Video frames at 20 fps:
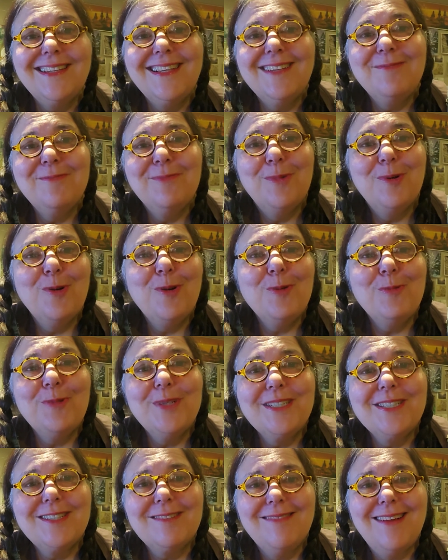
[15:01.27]
and more
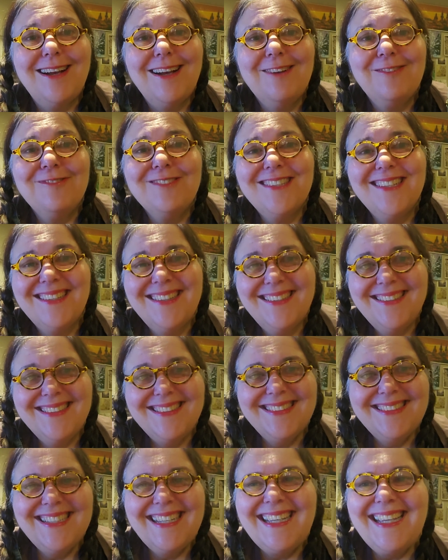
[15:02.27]
witchcraft.
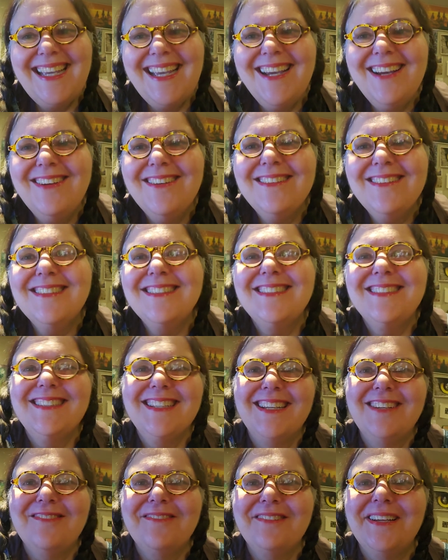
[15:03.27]
Take care.
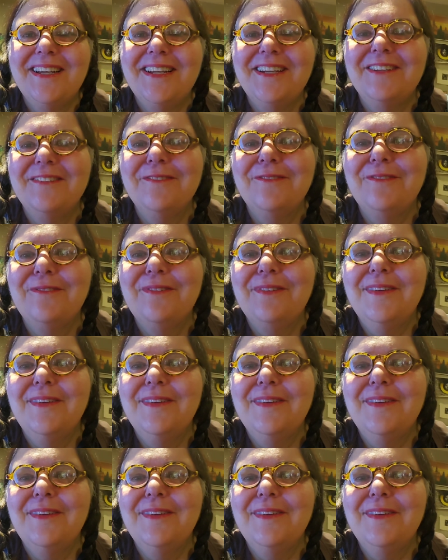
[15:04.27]
Stay creative.